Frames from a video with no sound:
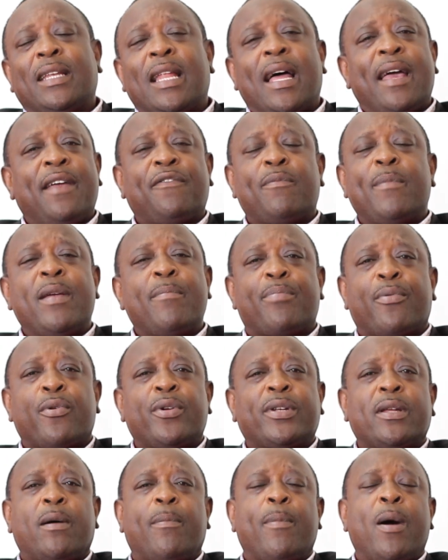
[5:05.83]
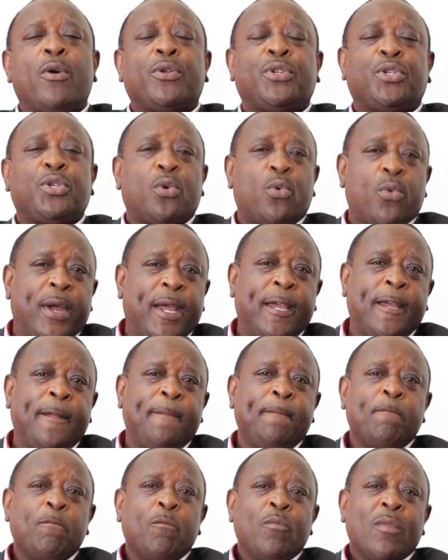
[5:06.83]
life may brought about your way.